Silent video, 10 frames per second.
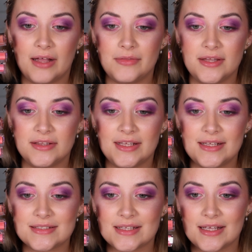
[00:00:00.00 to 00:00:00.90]
And then
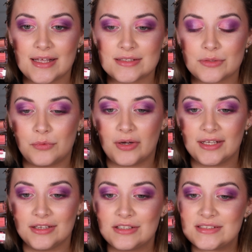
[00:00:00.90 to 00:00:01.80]
this is what
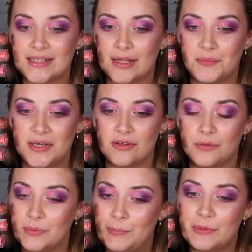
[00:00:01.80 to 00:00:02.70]
it looks like. I mean,
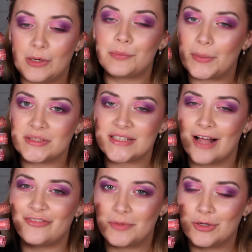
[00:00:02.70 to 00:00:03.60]
you can probably
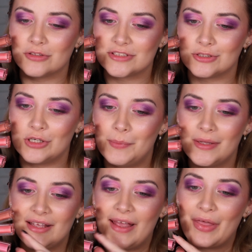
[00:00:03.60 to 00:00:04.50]
tell from me holding it up
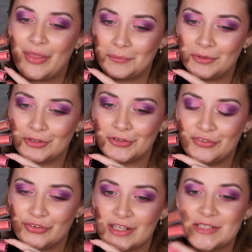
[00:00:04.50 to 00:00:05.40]
that I'm going to go
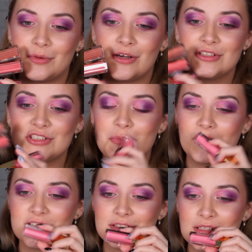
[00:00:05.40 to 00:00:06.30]
for this one just
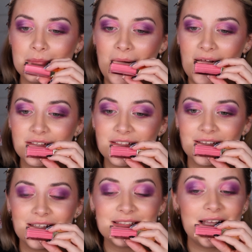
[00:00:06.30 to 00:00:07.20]
because it's going to match
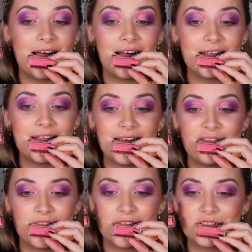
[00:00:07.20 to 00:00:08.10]
this eye and
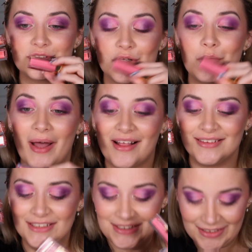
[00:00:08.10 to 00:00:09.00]
everything so well.